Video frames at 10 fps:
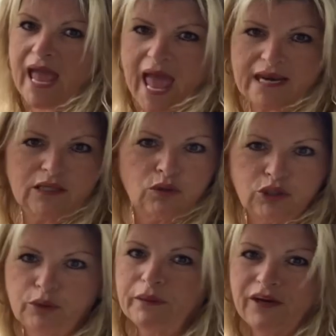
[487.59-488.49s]
add a little
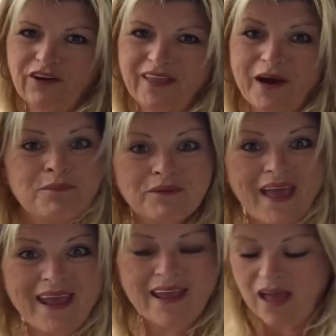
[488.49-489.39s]
loop here and there.
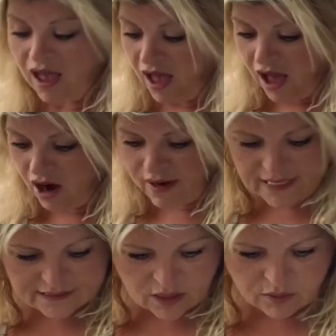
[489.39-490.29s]
Okay, all right, so